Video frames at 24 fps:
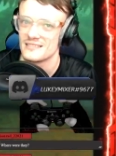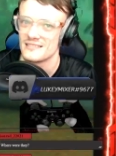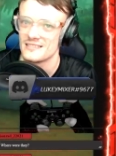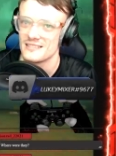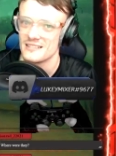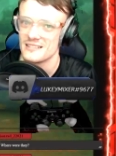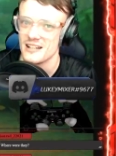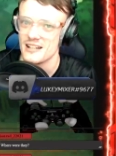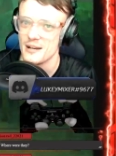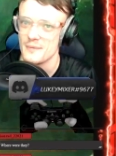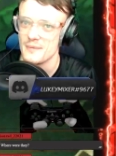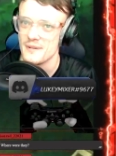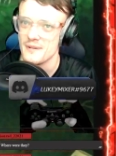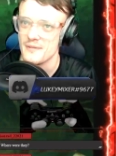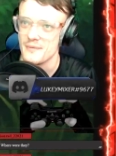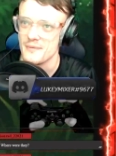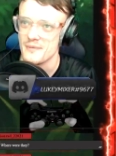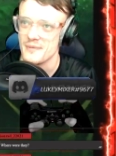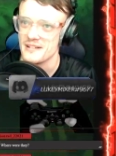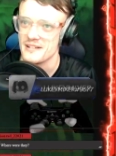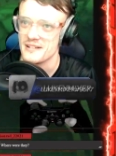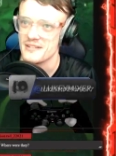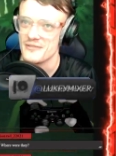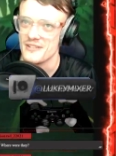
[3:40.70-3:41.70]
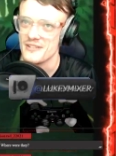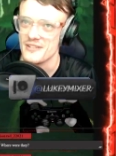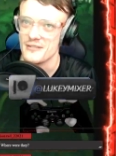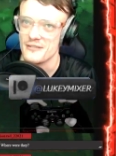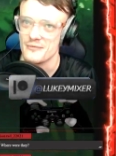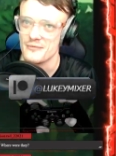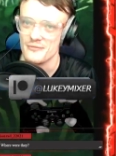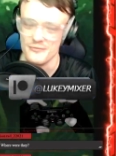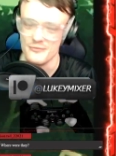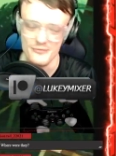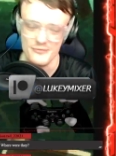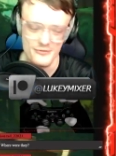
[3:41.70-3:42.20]
Can't believe we actually found a
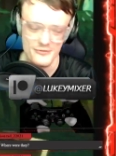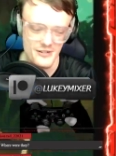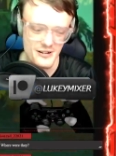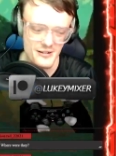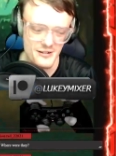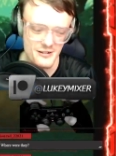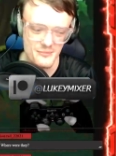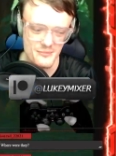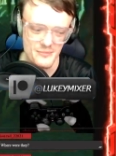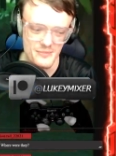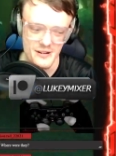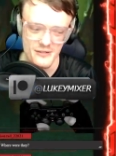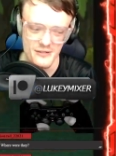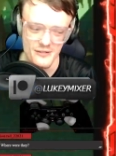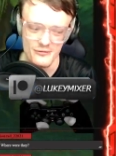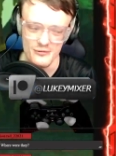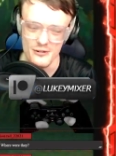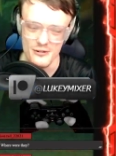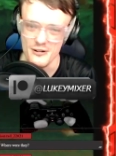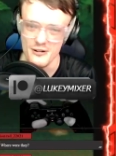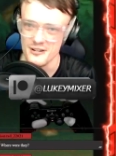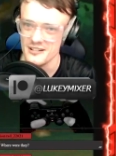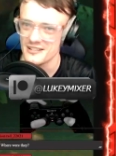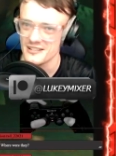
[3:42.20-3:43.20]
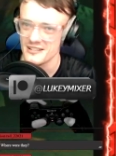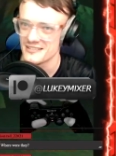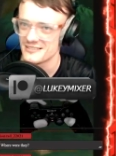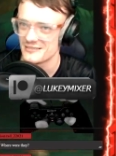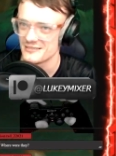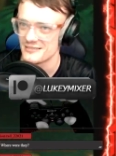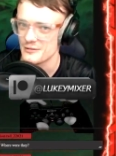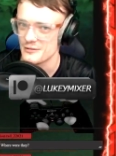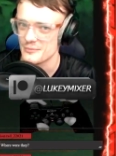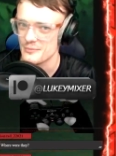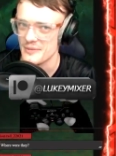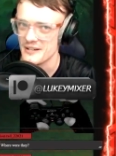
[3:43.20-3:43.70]
big frog.
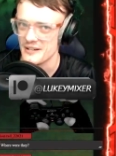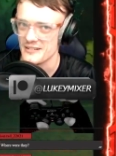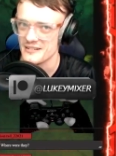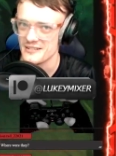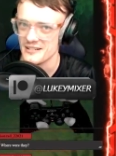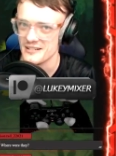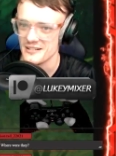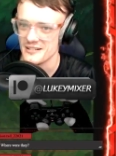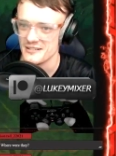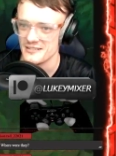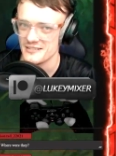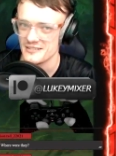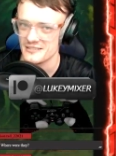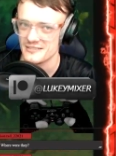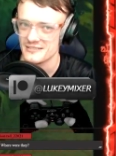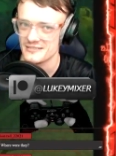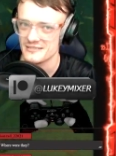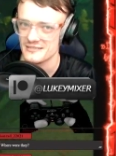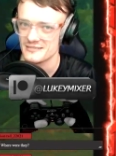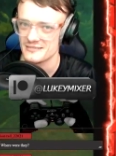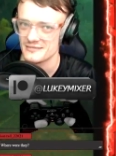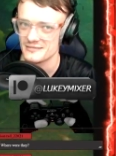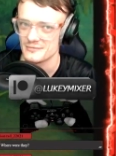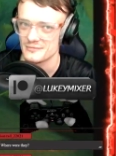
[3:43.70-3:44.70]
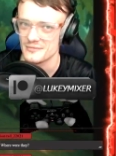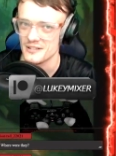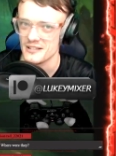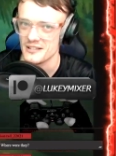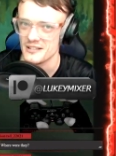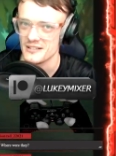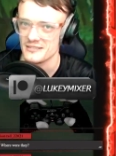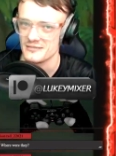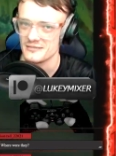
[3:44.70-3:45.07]
Or big toad. Man.